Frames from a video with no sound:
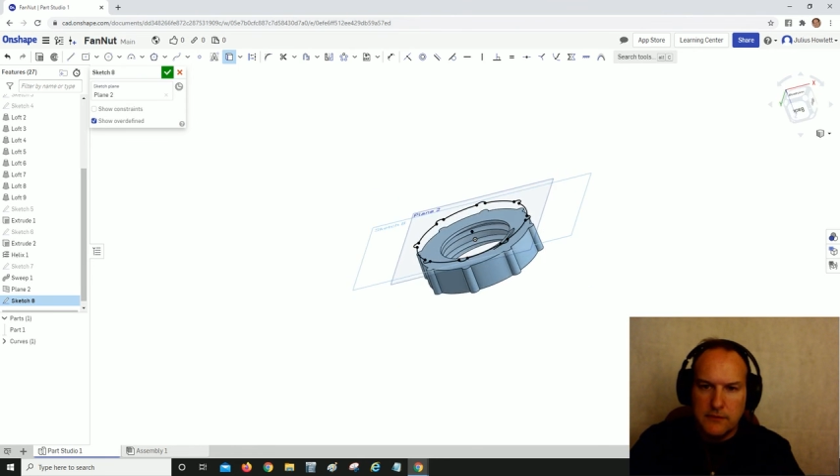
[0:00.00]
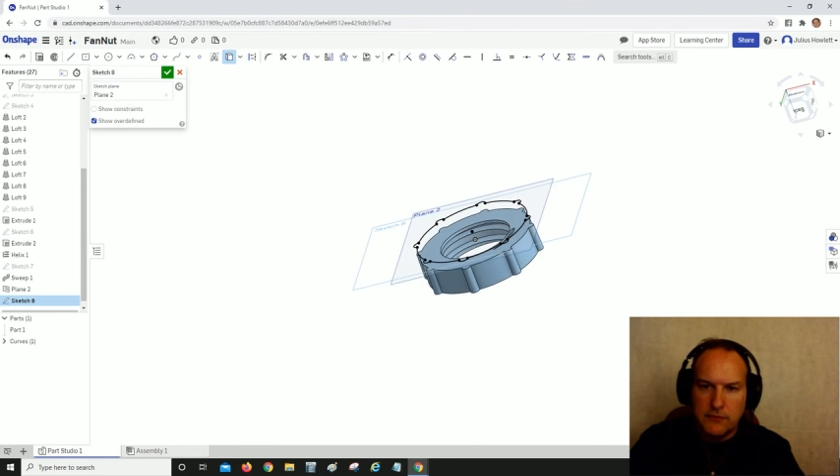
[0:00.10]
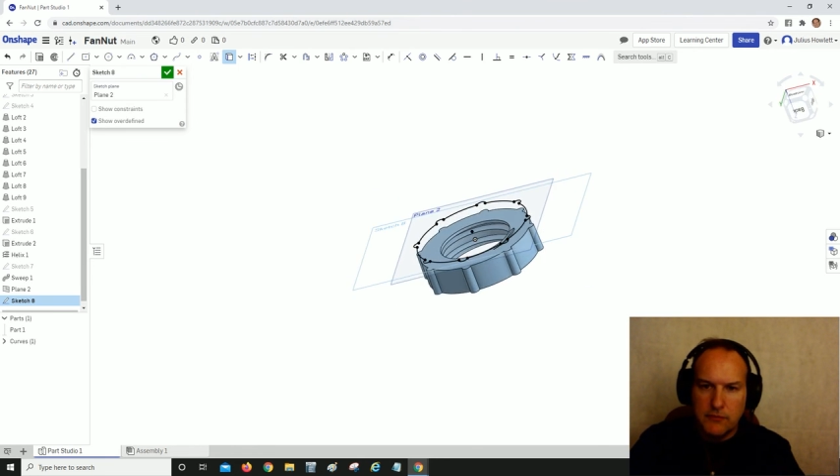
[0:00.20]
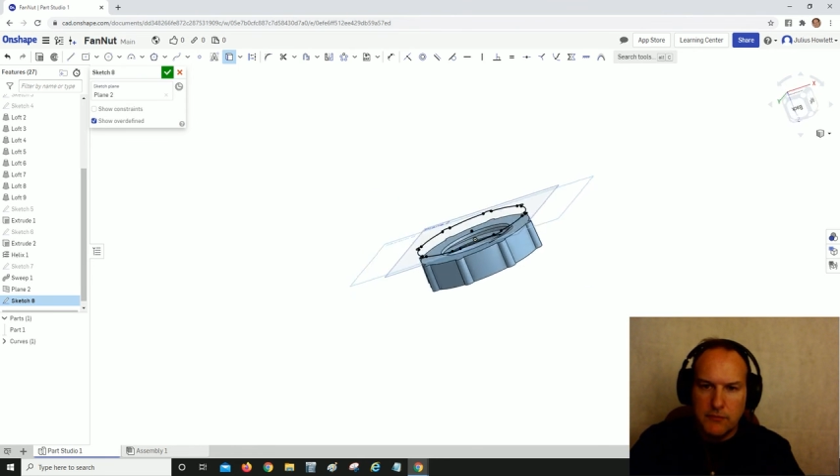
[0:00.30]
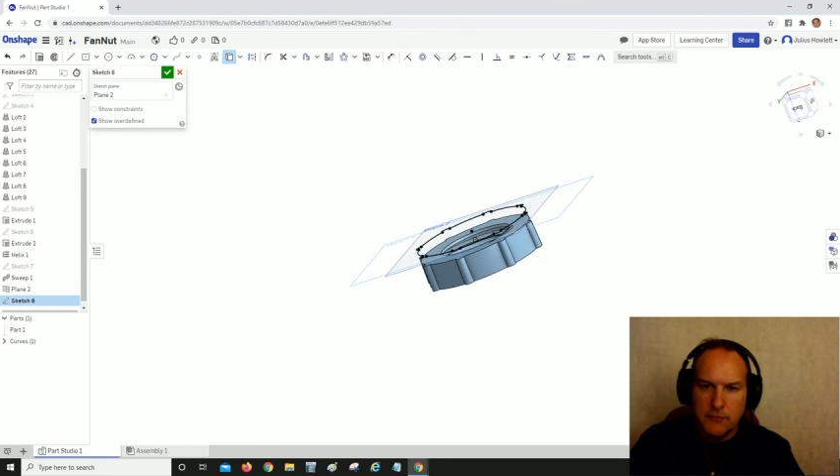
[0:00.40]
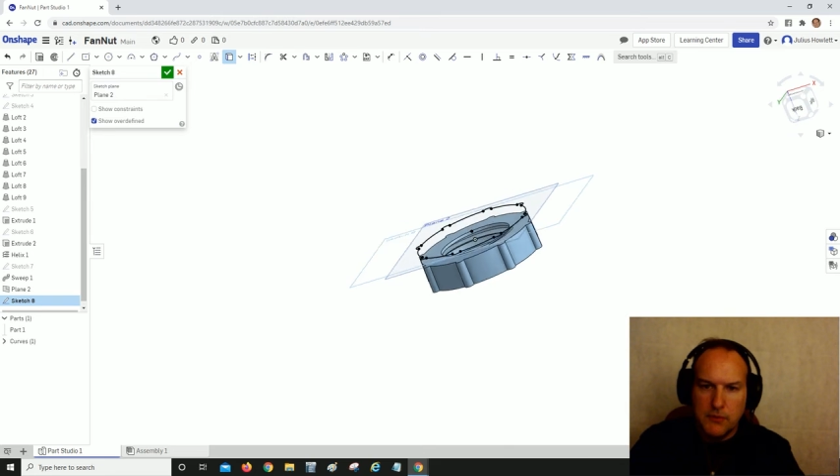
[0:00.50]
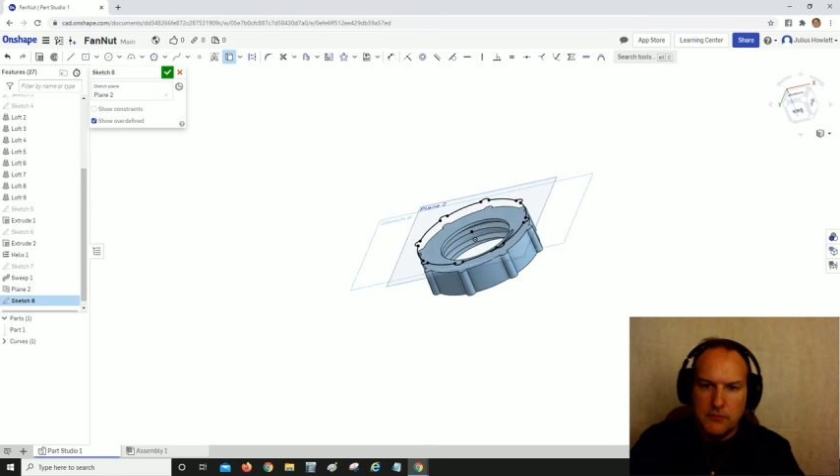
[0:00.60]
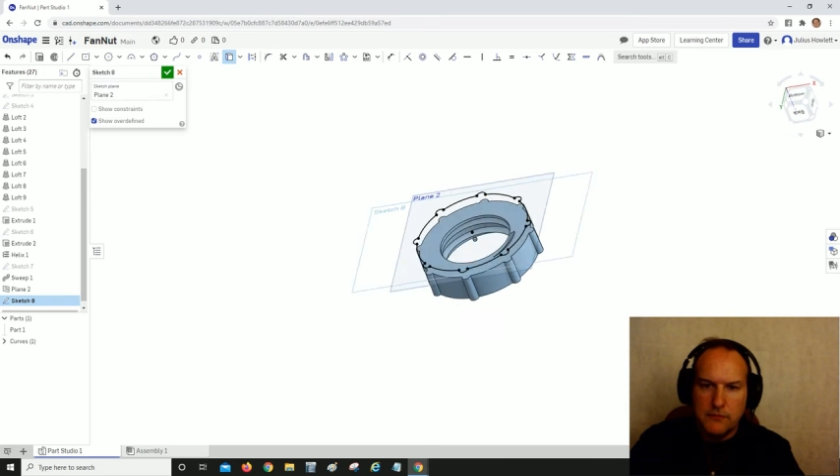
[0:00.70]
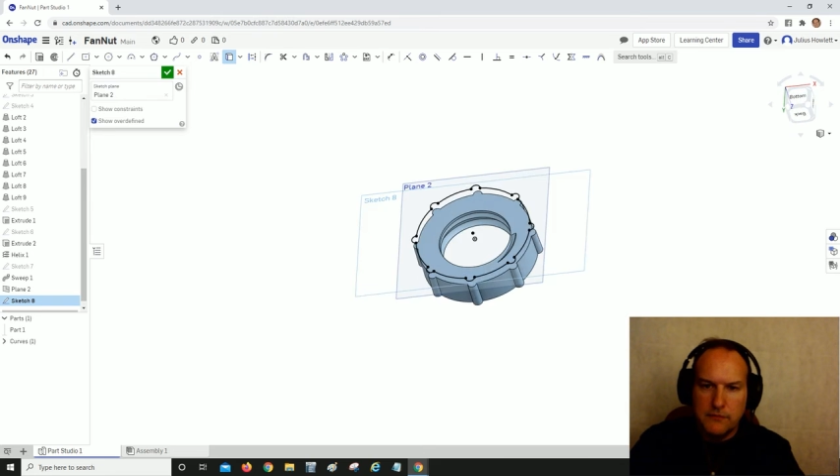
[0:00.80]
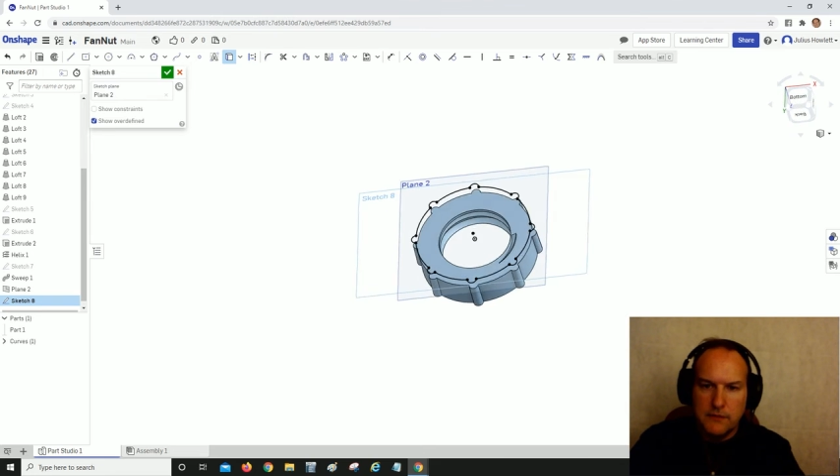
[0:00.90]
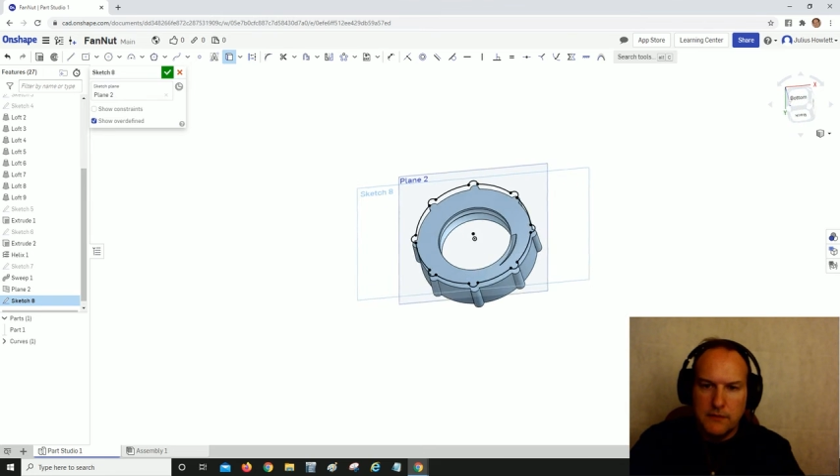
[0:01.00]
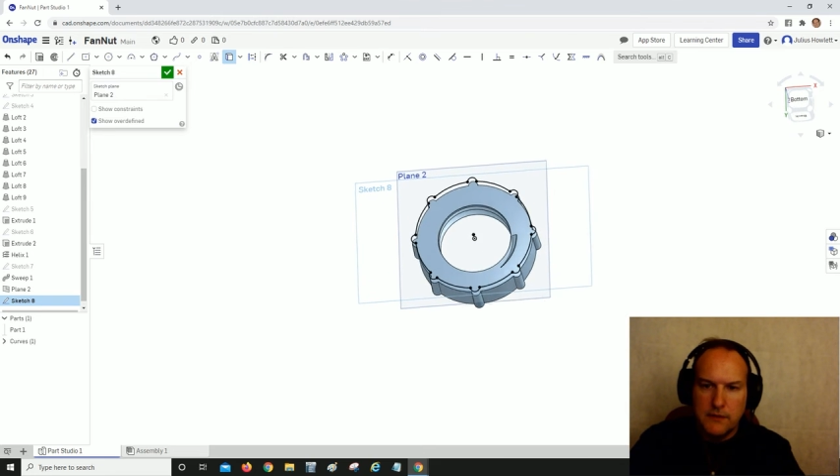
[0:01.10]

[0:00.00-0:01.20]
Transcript: or remove